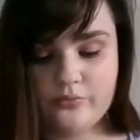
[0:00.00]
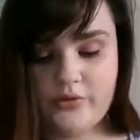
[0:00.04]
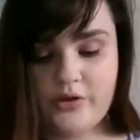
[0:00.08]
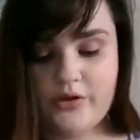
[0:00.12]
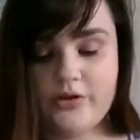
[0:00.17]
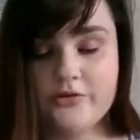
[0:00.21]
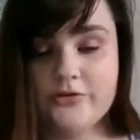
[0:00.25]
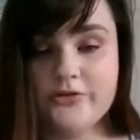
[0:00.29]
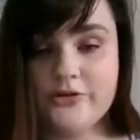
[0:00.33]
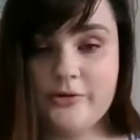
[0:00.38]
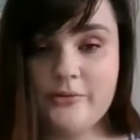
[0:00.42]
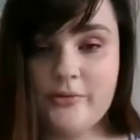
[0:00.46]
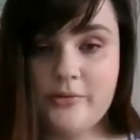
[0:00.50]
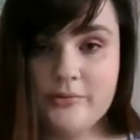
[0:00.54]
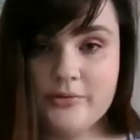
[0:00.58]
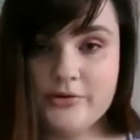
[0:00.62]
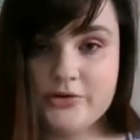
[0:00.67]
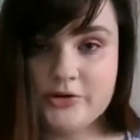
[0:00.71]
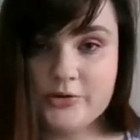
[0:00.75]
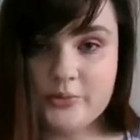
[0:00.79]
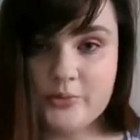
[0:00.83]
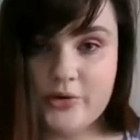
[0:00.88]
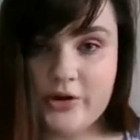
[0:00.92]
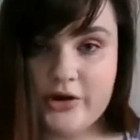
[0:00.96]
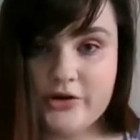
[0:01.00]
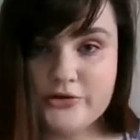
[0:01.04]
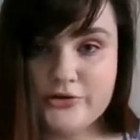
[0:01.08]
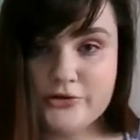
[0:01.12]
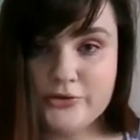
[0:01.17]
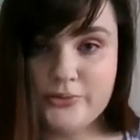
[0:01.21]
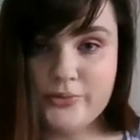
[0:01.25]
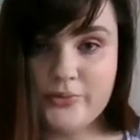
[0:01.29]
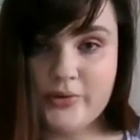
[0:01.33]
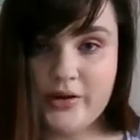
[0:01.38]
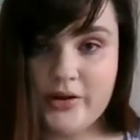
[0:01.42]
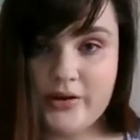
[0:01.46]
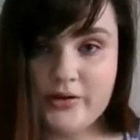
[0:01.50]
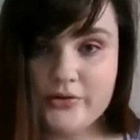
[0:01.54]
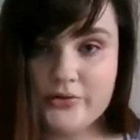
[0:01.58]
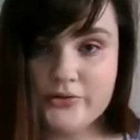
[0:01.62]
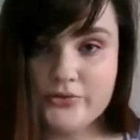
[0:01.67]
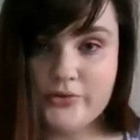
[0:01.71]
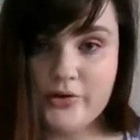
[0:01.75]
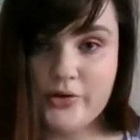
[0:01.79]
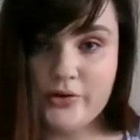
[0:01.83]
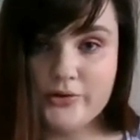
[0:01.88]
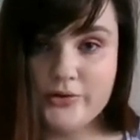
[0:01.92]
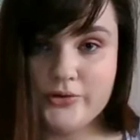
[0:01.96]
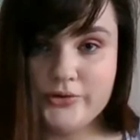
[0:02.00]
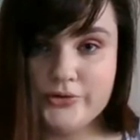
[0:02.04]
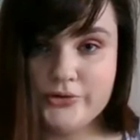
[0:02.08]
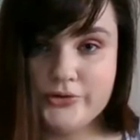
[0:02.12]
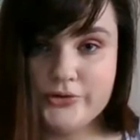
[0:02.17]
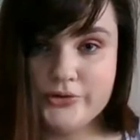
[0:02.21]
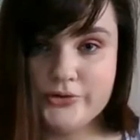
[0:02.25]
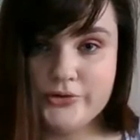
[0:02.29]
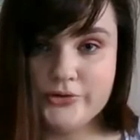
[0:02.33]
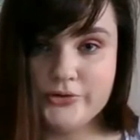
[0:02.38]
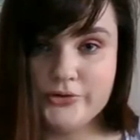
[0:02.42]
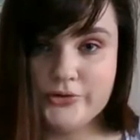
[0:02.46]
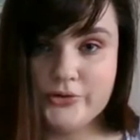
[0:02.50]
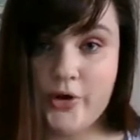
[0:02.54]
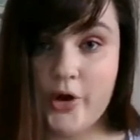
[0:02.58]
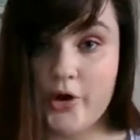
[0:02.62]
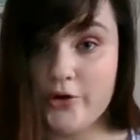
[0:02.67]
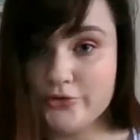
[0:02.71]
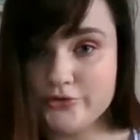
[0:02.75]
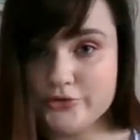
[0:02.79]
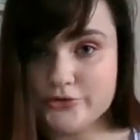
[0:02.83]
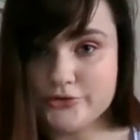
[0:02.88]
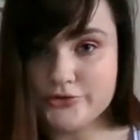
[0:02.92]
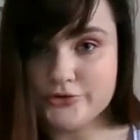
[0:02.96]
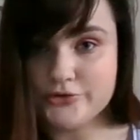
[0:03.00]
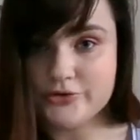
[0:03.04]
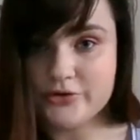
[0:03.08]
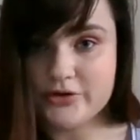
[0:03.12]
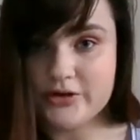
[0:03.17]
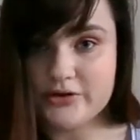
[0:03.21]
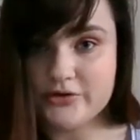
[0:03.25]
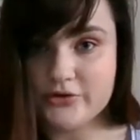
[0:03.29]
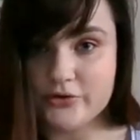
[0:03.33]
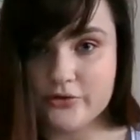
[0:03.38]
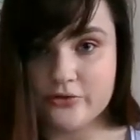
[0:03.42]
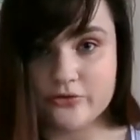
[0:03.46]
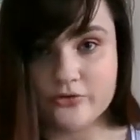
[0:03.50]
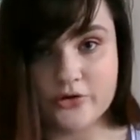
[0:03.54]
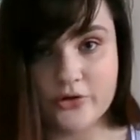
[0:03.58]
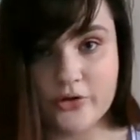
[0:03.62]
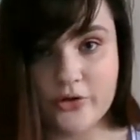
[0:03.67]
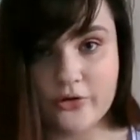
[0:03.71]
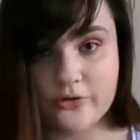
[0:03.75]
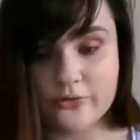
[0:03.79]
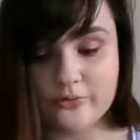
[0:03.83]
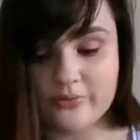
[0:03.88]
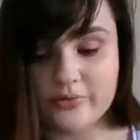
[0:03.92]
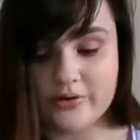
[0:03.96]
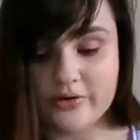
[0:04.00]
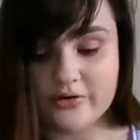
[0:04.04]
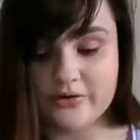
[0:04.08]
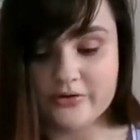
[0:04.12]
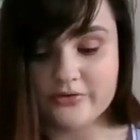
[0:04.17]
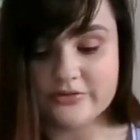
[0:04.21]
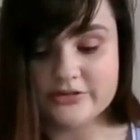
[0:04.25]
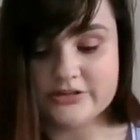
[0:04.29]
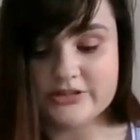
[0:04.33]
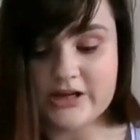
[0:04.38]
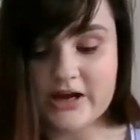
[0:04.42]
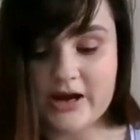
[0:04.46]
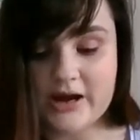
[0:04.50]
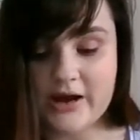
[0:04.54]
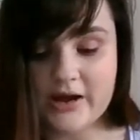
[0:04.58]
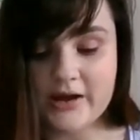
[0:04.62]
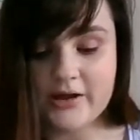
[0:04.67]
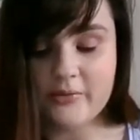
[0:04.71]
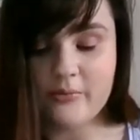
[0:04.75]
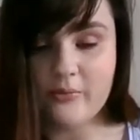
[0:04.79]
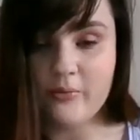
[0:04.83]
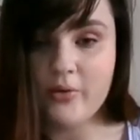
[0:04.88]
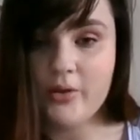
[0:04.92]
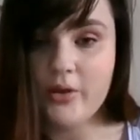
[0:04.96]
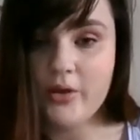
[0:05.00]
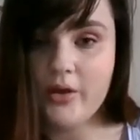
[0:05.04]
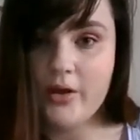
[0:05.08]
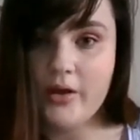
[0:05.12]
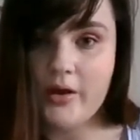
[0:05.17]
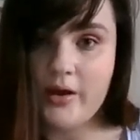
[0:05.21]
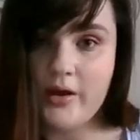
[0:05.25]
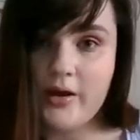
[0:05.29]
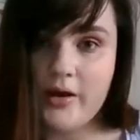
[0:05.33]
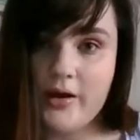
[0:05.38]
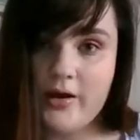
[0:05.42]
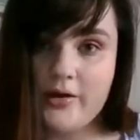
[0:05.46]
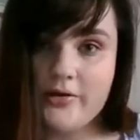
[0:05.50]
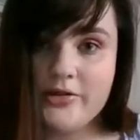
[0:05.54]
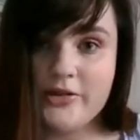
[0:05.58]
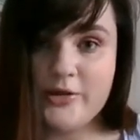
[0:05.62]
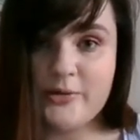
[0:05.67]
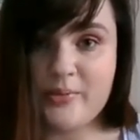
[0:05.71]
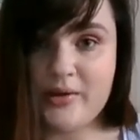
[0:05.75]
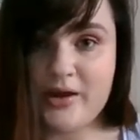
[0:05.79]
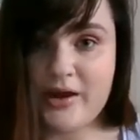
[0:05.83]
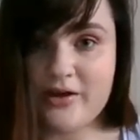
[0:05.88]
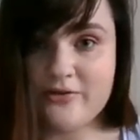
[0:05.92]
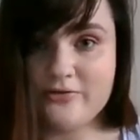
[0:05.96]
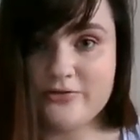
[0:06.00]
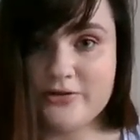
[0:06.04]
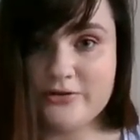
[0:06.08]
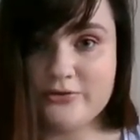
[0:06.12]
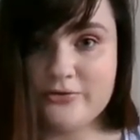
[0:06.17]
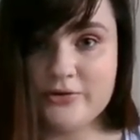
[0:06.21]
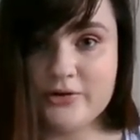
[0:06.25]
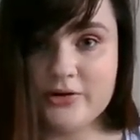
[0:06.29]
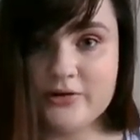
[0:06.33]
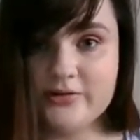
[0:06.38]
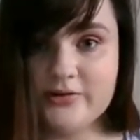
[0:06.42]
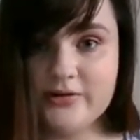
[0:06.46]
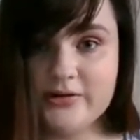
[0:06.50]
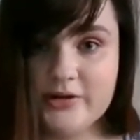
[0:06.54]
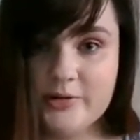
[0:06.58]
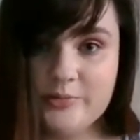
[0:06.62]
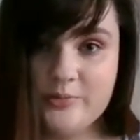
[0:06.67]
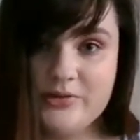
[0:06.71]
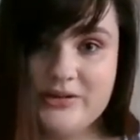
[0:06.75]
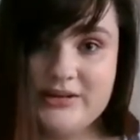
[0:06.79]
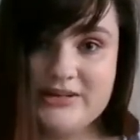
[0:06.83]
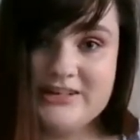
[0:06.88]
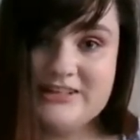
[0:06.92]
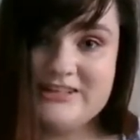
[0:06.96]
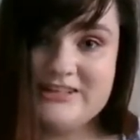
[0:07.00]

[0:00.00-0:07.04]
Someone with depression may struggle to concentrate over a long period of time, and they may have difficulty completing